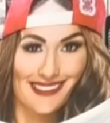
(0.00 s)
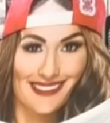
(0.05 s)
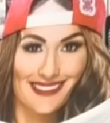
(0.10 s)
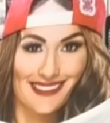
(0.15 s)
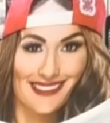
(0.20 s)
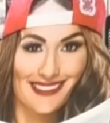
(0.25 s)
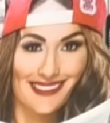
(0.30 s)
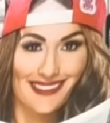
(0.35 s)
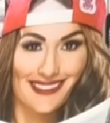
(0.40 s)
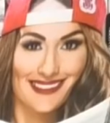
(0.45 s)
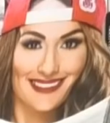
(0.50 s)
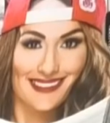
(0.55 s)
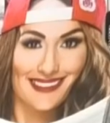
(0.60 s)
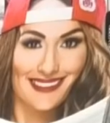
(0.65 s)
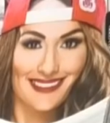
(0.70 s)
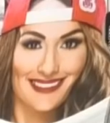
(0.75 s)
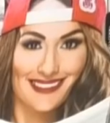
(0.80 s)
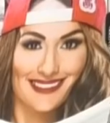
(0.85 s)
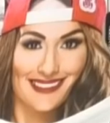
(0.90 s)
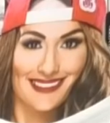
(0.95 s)

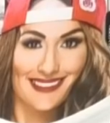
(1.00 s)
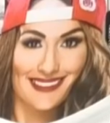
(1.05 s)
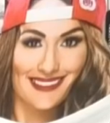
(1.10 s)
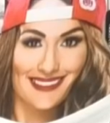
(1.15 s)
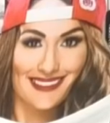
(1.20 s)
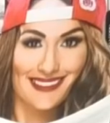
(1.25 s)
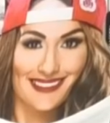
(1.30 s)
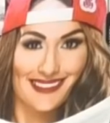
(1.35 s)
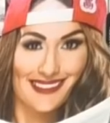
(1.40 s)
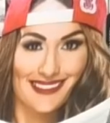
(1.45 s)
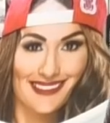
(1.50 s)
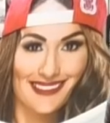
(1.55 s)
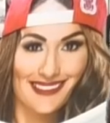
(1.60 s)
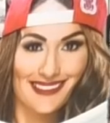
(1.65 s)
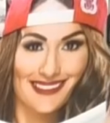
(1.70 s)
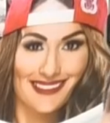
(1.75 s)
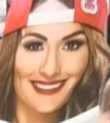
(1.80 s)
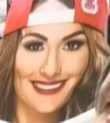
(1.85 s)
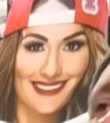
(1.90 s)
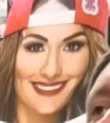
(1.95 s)

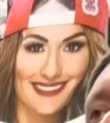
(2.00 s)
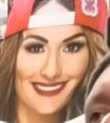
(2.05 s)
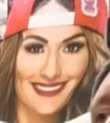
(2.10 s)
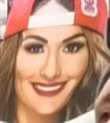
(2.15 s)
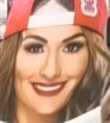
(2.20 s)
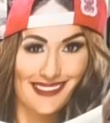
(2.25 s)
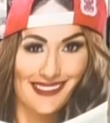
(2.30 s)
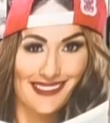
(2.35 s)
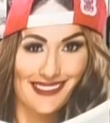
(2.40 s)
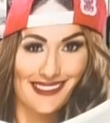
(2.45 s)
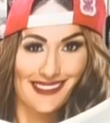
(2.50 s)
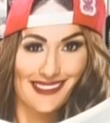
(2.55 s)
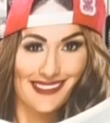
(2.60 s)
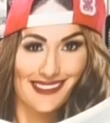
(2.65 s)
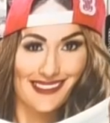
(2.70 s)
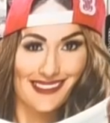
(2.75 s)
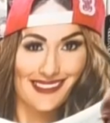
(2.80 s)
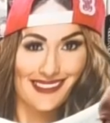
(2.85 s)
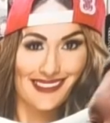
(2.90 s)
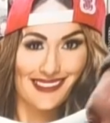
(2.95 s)

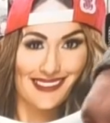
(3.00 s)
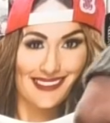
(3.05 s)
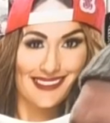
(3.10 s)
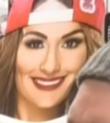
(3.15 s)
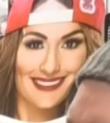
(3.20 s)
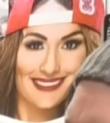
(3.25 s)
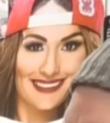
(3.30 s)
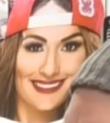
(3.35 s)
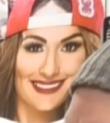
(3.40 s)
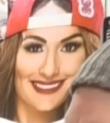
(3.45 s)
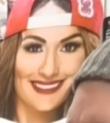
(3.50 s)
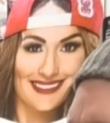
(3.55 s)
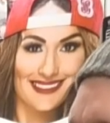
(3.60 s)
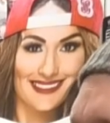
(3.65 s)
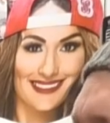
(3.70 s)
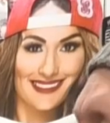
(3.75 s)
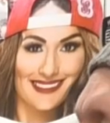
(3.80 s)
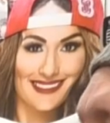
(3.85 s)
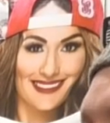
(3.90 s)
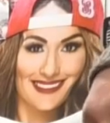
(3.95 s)

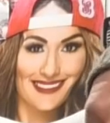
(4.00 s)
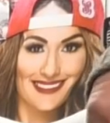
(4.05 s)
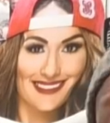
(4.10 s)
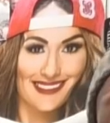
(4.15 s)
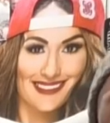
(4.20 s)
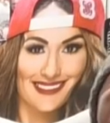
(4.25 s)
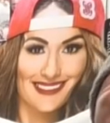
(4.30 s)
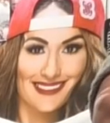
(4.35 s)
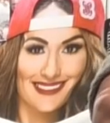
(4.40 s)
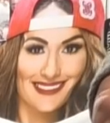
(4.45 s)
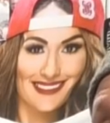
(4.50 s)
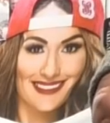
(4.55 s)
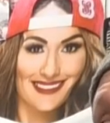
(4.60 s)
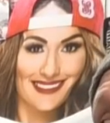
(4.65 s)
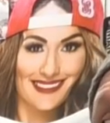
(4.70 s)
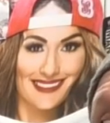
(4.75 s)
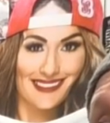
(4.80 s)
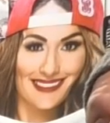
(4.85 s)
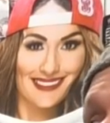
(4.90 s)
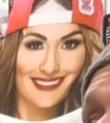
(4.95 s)

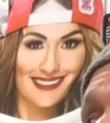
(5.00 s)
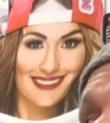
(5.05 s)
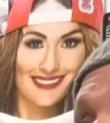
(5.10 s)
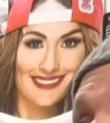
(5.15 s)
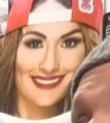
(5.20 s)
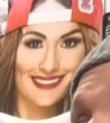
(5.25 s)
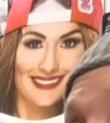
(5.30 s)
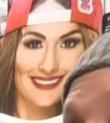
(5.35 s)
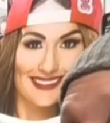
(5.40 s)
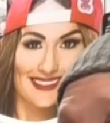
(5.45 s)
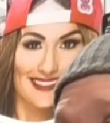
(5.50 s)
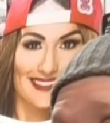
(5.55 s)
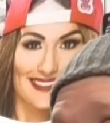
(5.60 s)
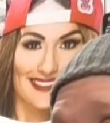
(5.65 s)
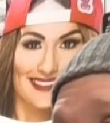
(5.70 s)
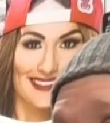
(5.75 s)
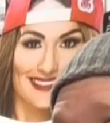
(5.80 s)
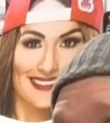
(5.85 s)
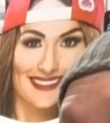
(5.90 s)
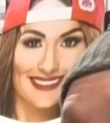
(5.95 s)

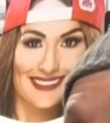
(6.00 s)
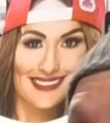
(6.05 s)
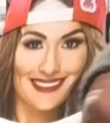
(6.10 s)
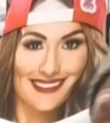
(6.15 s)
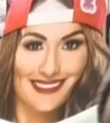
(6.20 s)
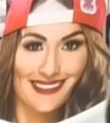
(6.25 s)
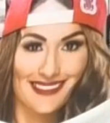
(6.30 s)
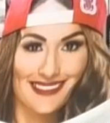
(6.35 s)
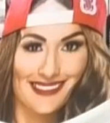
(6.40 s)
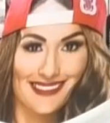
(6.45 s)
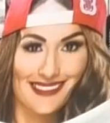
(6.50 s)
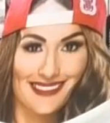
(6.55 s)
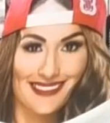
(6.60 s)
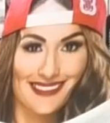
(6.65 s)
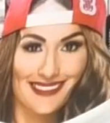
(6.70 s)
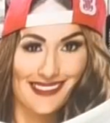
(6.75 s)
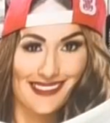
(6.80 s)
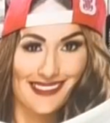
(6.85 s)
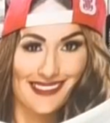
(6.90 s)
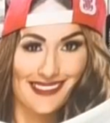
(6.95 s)

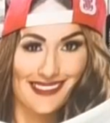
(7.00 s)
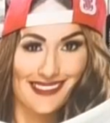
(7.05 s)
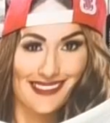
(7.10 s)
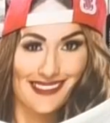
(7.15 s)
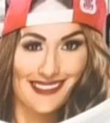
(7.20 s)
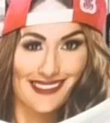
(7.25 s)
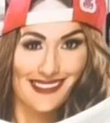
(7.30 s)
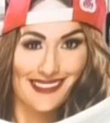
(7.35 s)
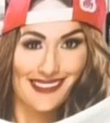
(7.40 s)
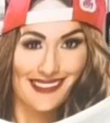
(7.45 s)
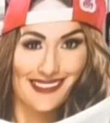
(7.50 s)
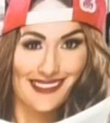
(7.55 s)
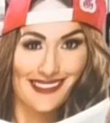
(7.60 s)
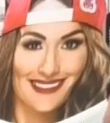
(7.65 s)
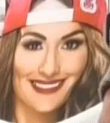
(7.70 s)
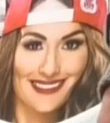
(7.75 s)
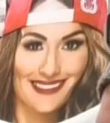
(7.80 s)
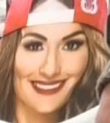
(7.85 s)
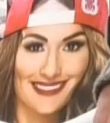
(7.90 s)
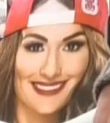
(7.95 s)
(silent)